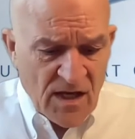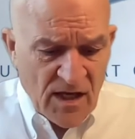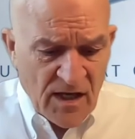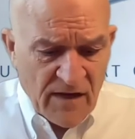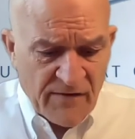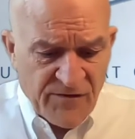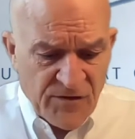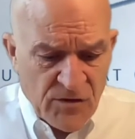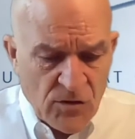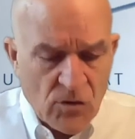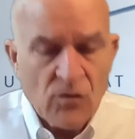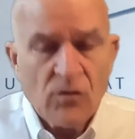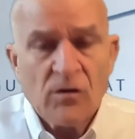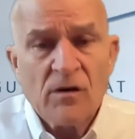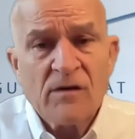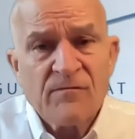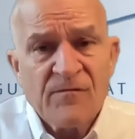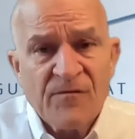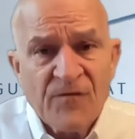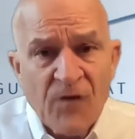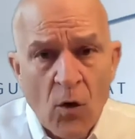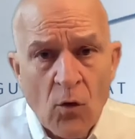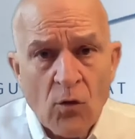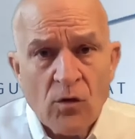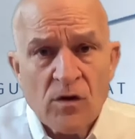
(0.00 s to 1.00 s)
if you
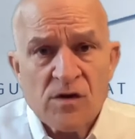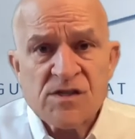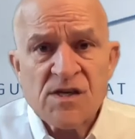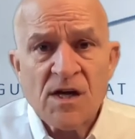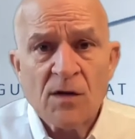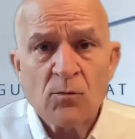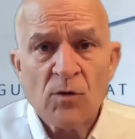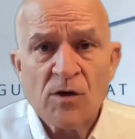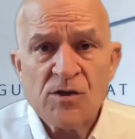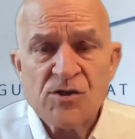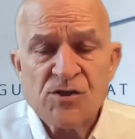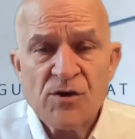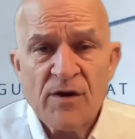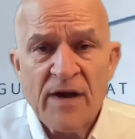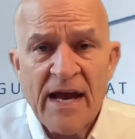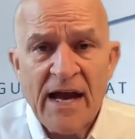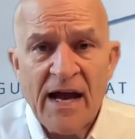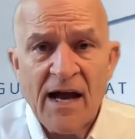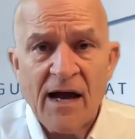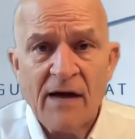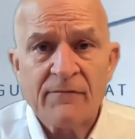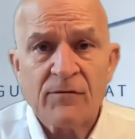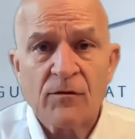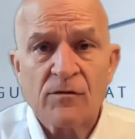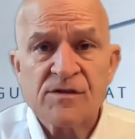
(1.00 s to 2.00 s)
focus on what you
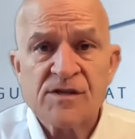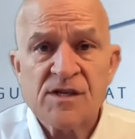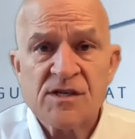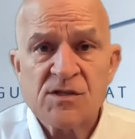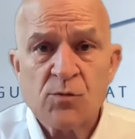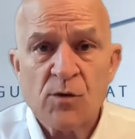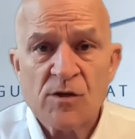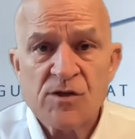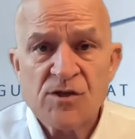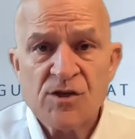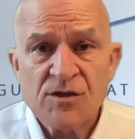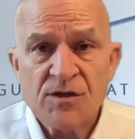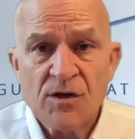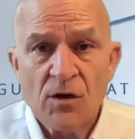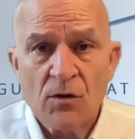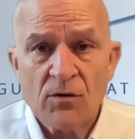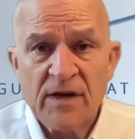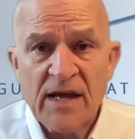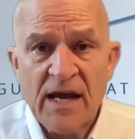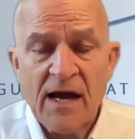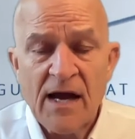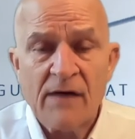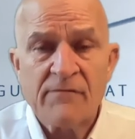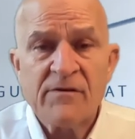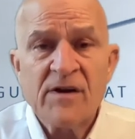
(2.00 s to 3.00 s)
have versus what you don't
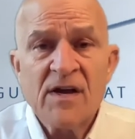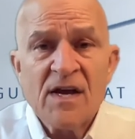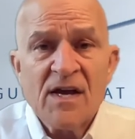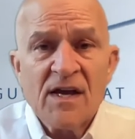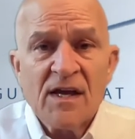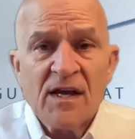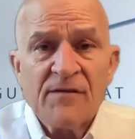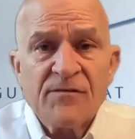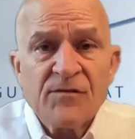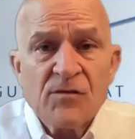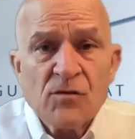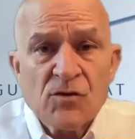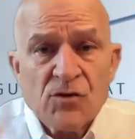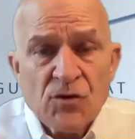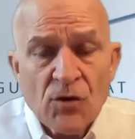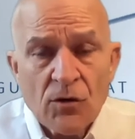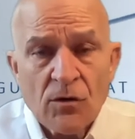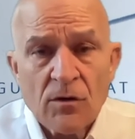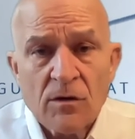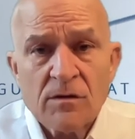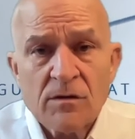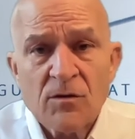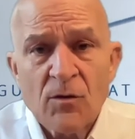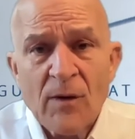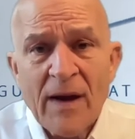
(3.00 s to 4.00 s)
have. If you
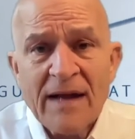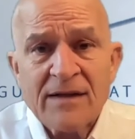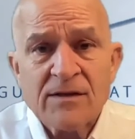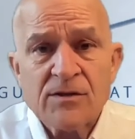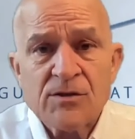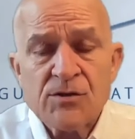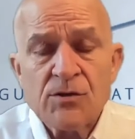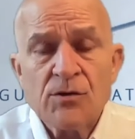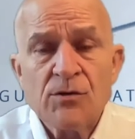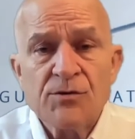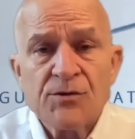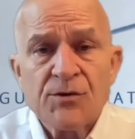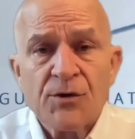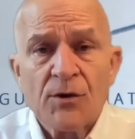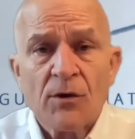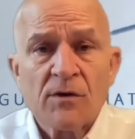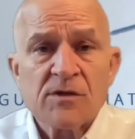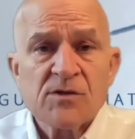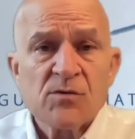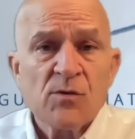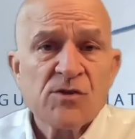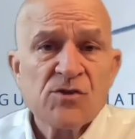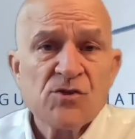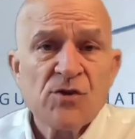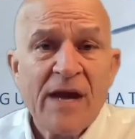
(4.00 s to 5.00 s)
turn gratitude
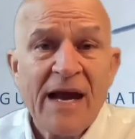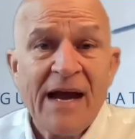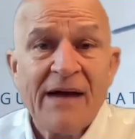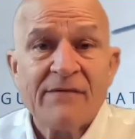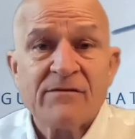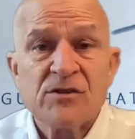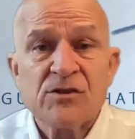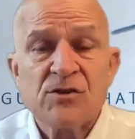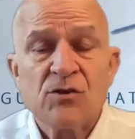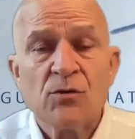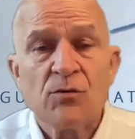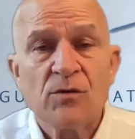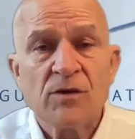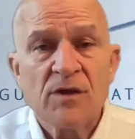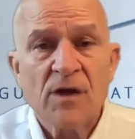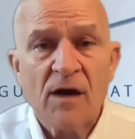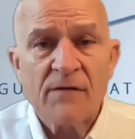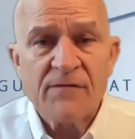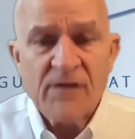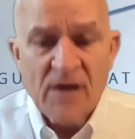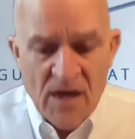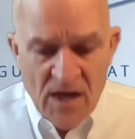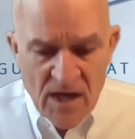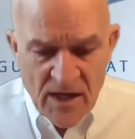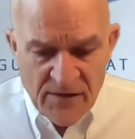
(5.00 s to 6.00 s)
turns what you have into enough.
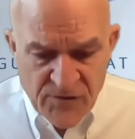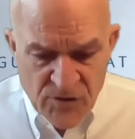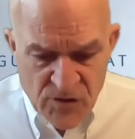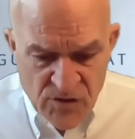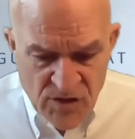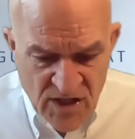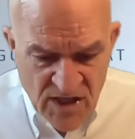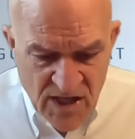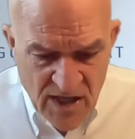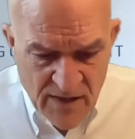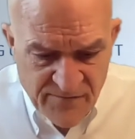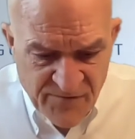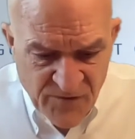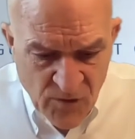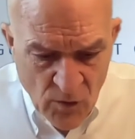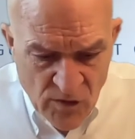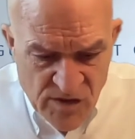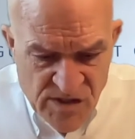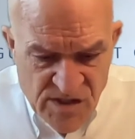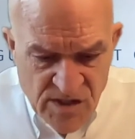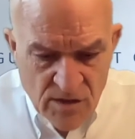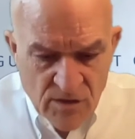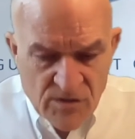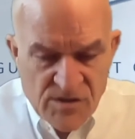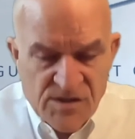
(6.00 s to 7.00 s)
If you keep
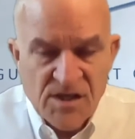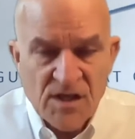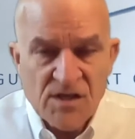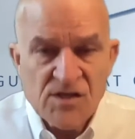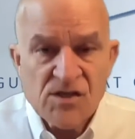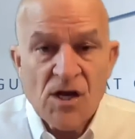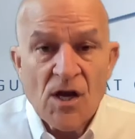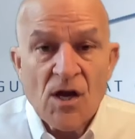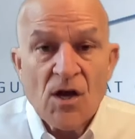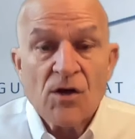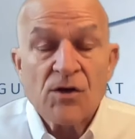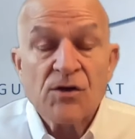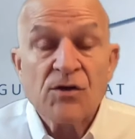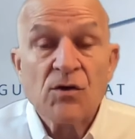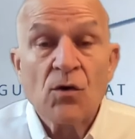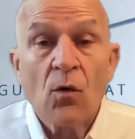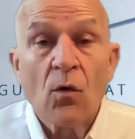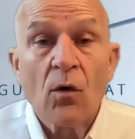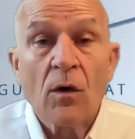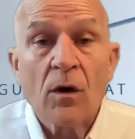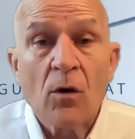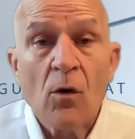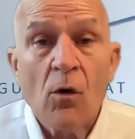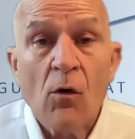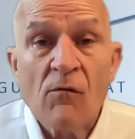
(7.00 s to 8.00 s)
focusing on those things,
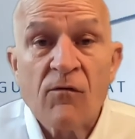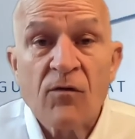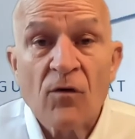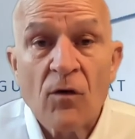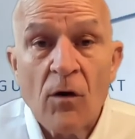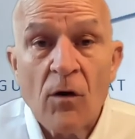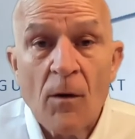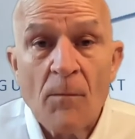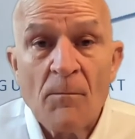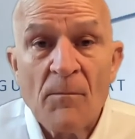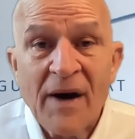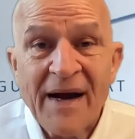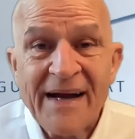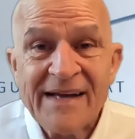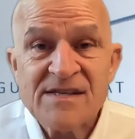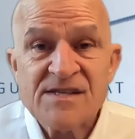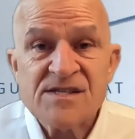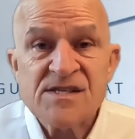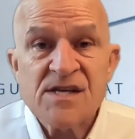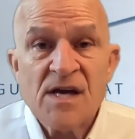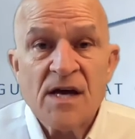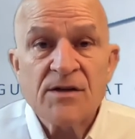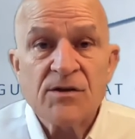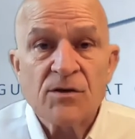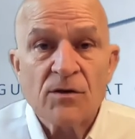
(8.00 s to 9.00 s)
your overall
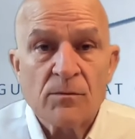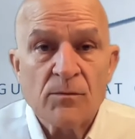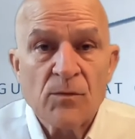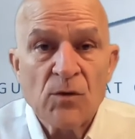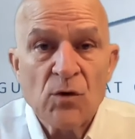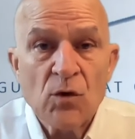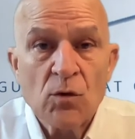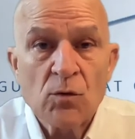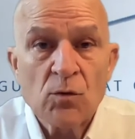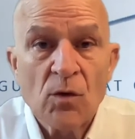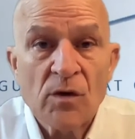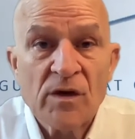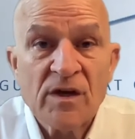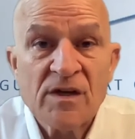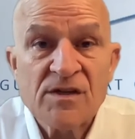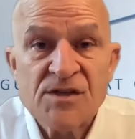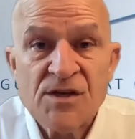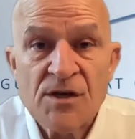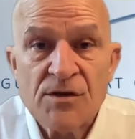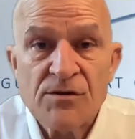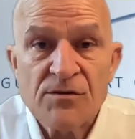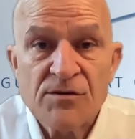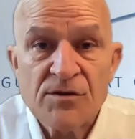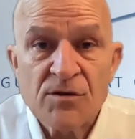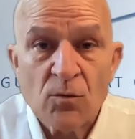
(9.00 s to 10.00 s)
mindset, your mood will
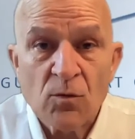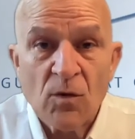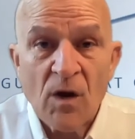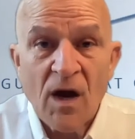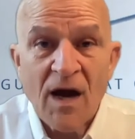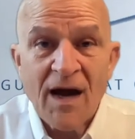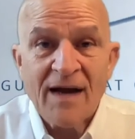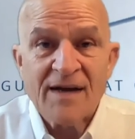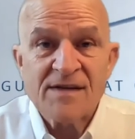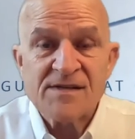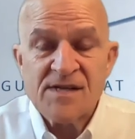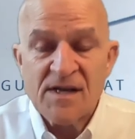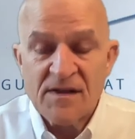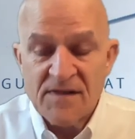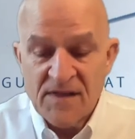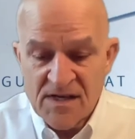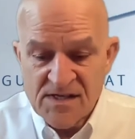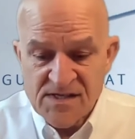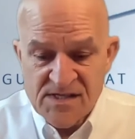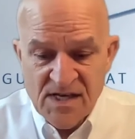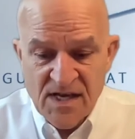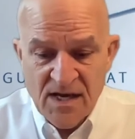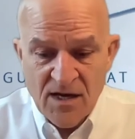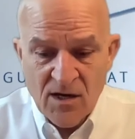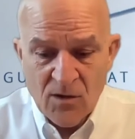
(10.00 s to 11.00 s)
continue to rise. And they
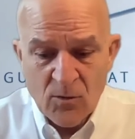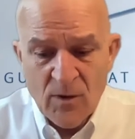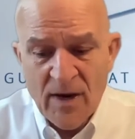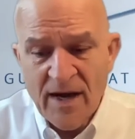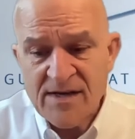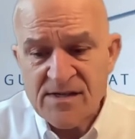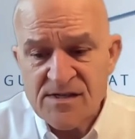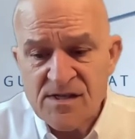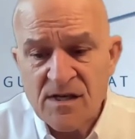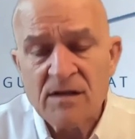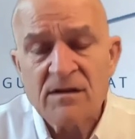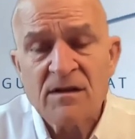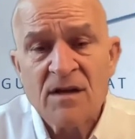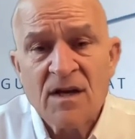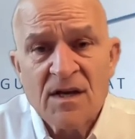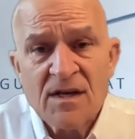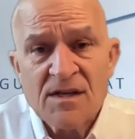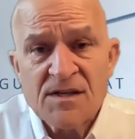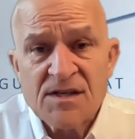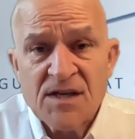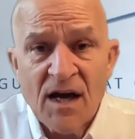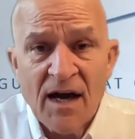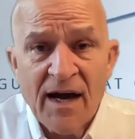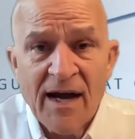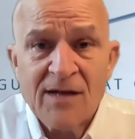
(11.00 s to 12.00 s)
say a rising
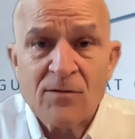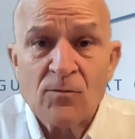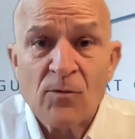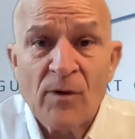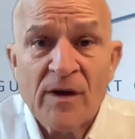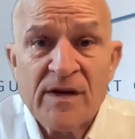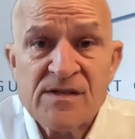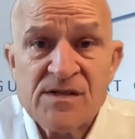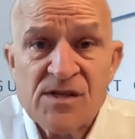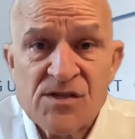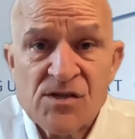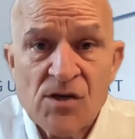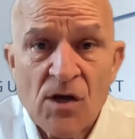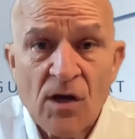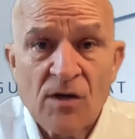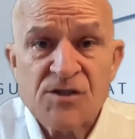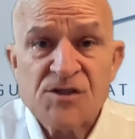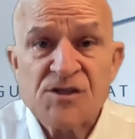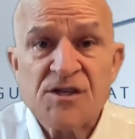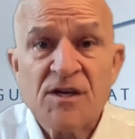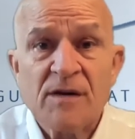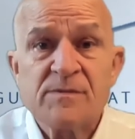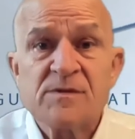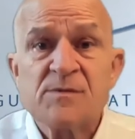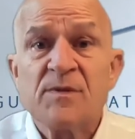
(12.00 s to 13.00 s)
tide raises all
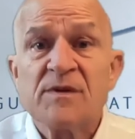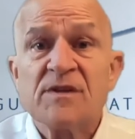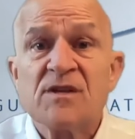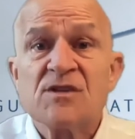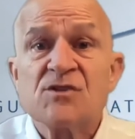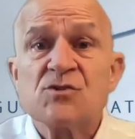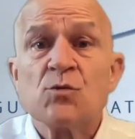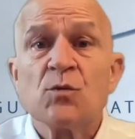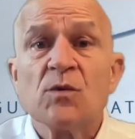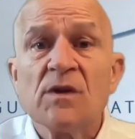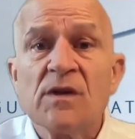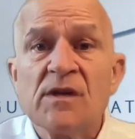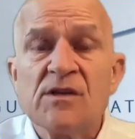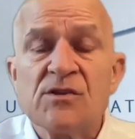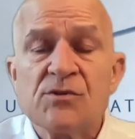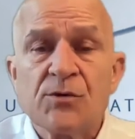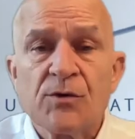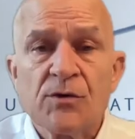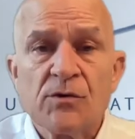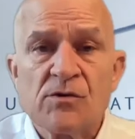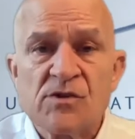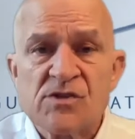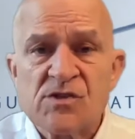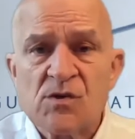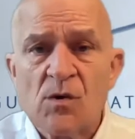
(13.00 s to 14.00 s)
ships, but it's really
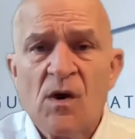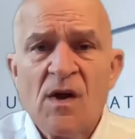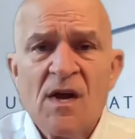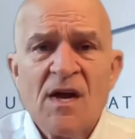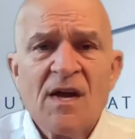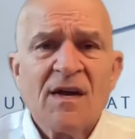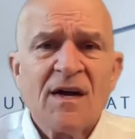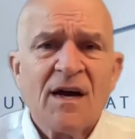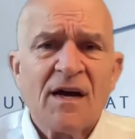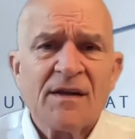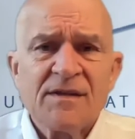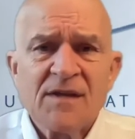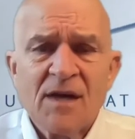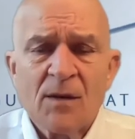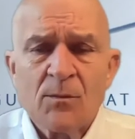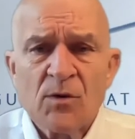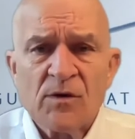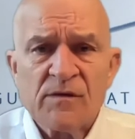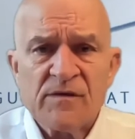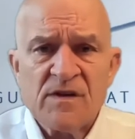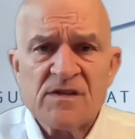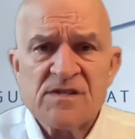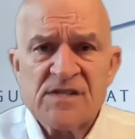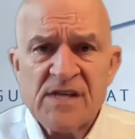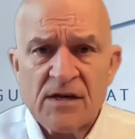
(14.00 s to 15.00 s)
true. So a number of
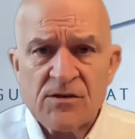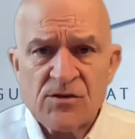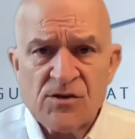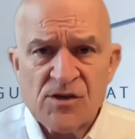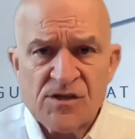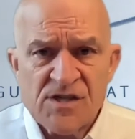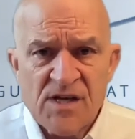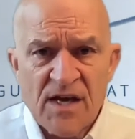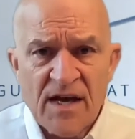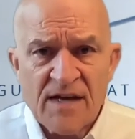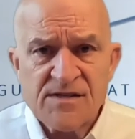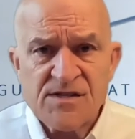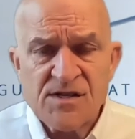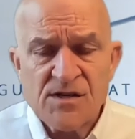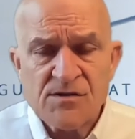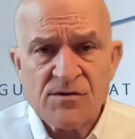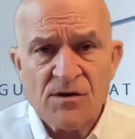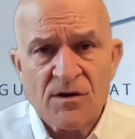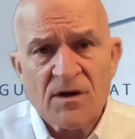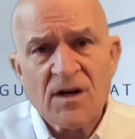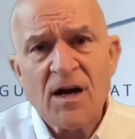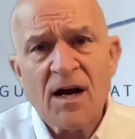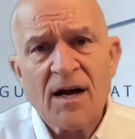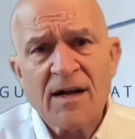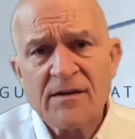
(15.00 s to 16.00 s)
these exercises are
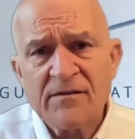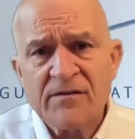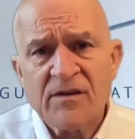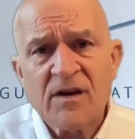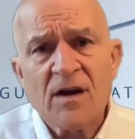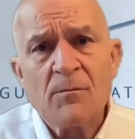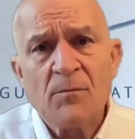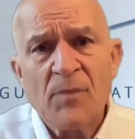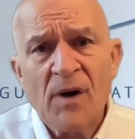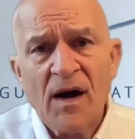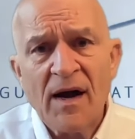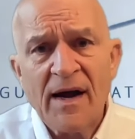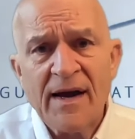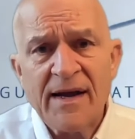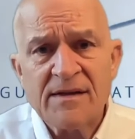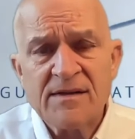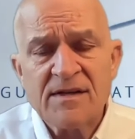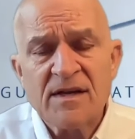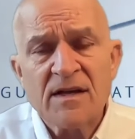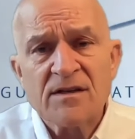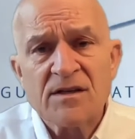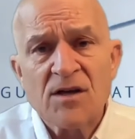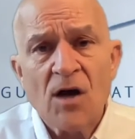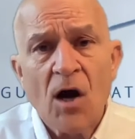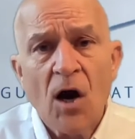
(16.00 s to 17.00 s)
kind of combined
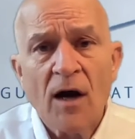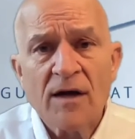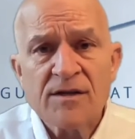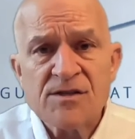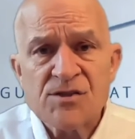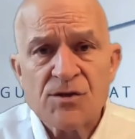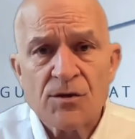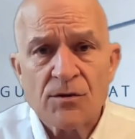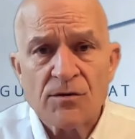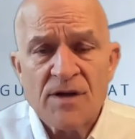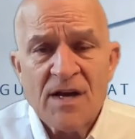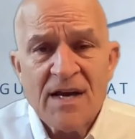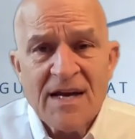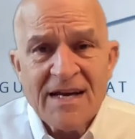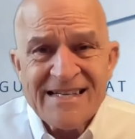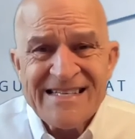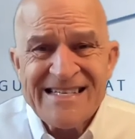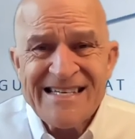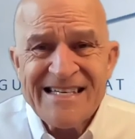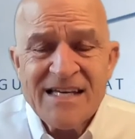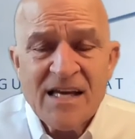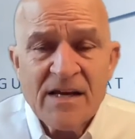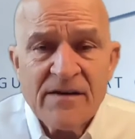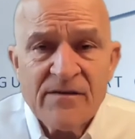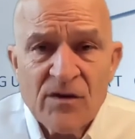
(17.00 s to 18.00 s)
in concert
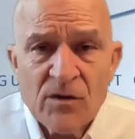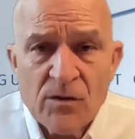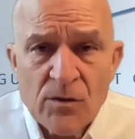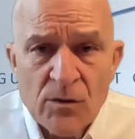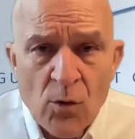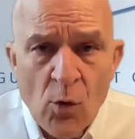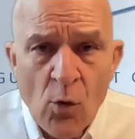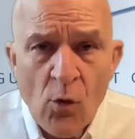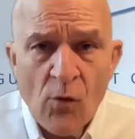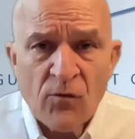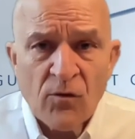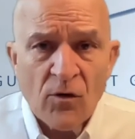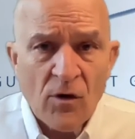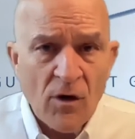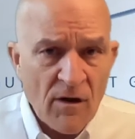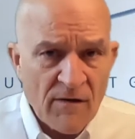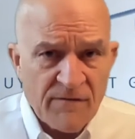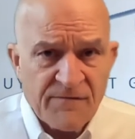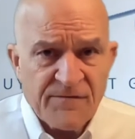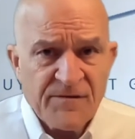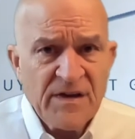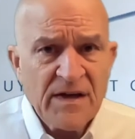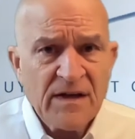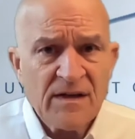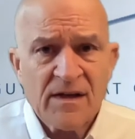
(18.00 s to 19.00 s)
to give you an overall
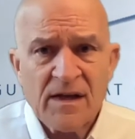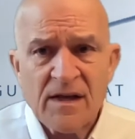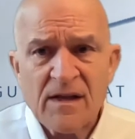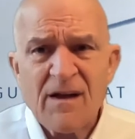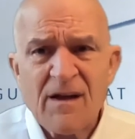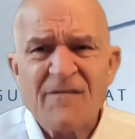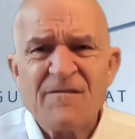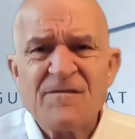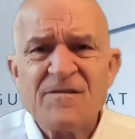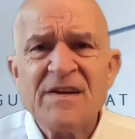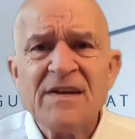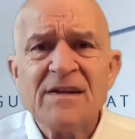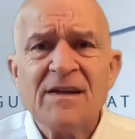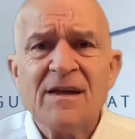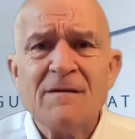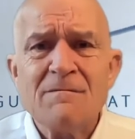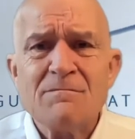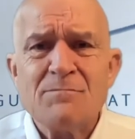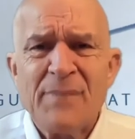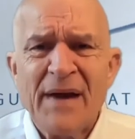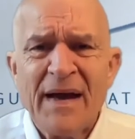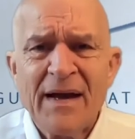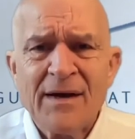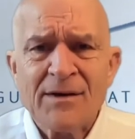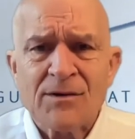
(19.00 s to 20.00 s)
feeling of feeling
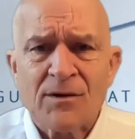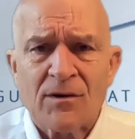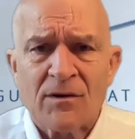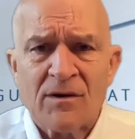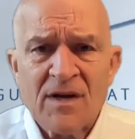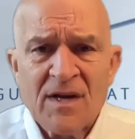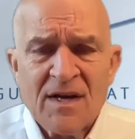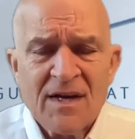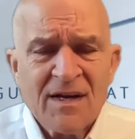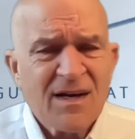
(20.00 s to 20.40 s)
better.